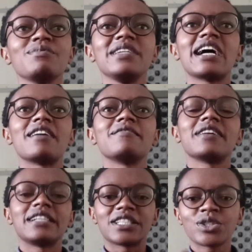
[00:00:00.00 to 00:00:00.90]
we have
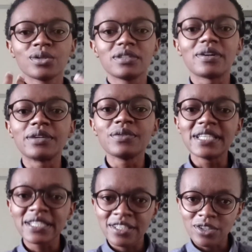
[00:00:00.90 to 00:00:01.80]
understood our
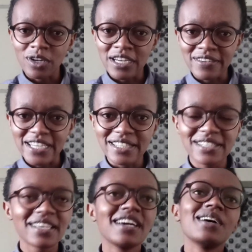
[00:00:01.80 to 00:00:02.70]
risk tolerance,